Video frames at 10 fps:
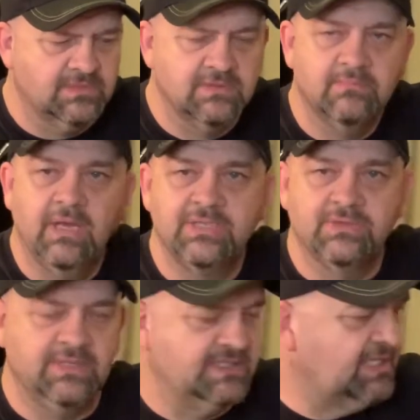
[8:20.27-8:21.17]

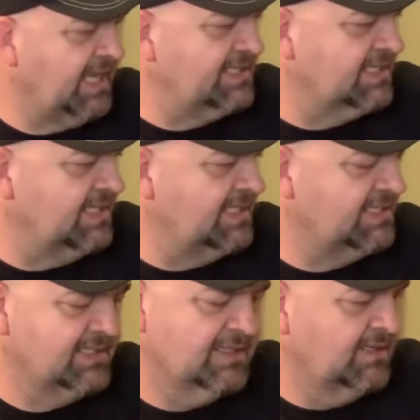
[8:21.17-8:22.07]
measuring these case
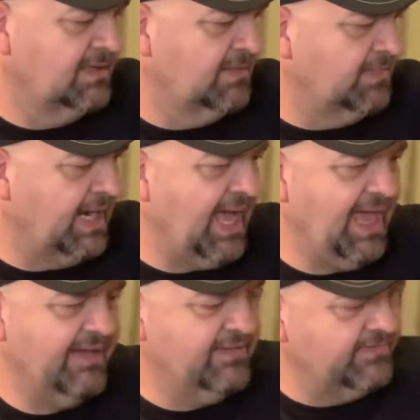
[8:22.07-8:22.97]
lengths, but I
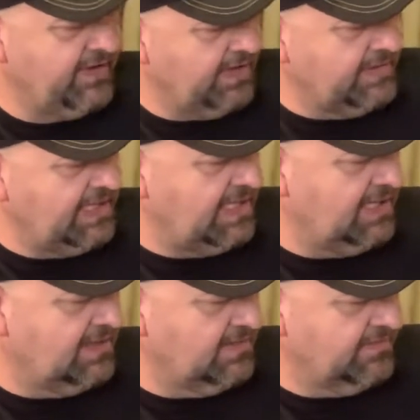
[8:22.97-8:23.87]
haven't found any
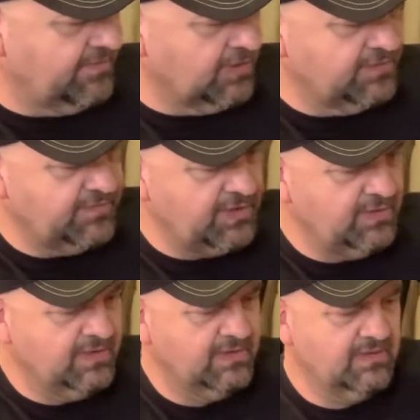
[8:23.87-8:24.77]
in the first
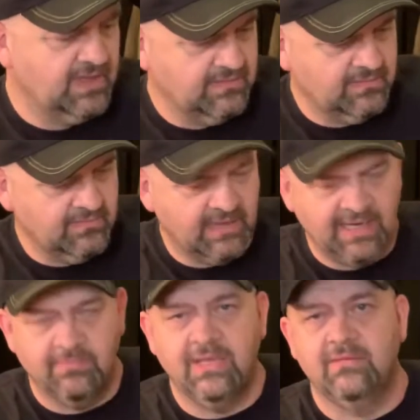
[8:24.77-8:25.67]
few that made
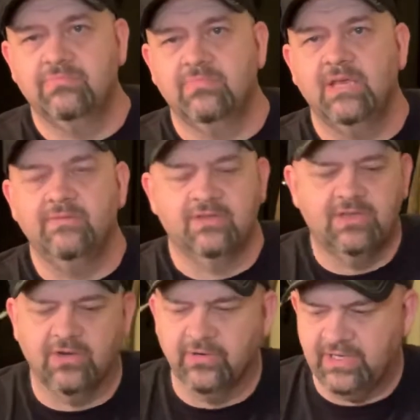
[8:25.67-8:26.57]
it be even
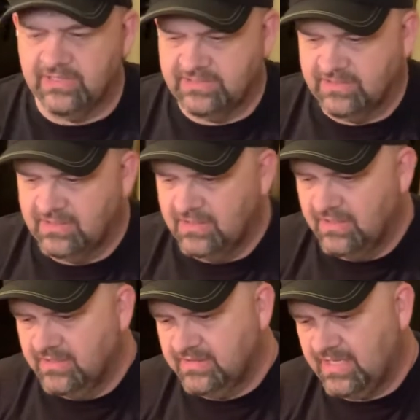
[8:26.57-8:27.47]
curious
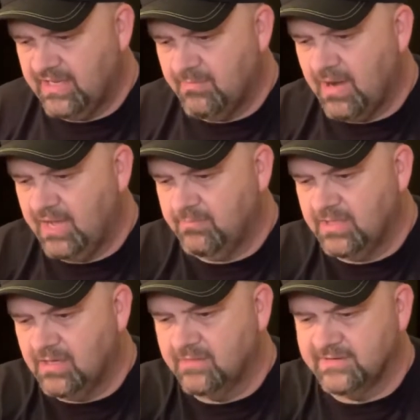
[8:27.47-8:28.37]
that they might
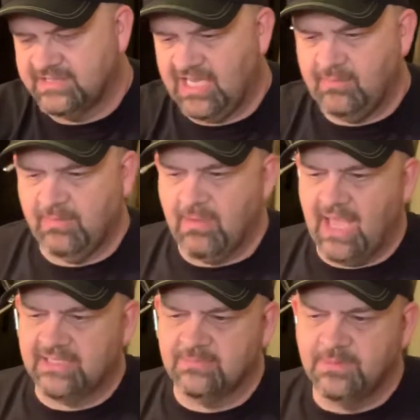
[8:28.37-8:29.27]
be over SAAMI
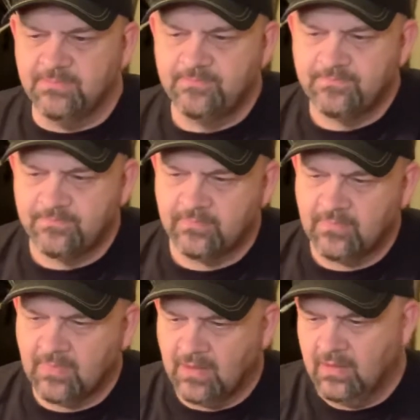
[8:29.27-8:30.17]
maximum.
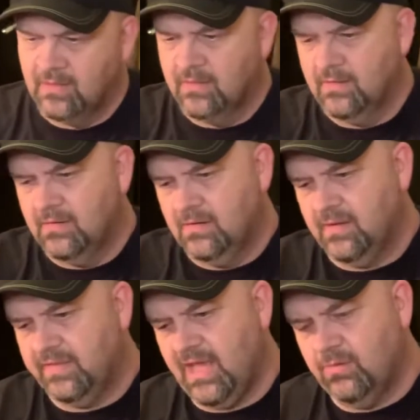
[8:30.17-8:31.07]
Now
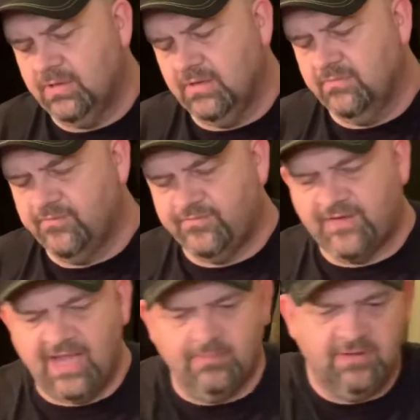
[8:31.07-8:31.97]
that one didn't
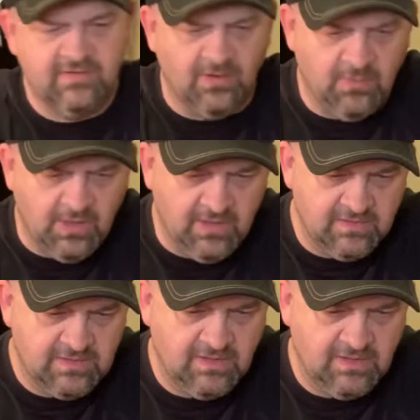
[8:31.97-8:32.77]
fight me so much.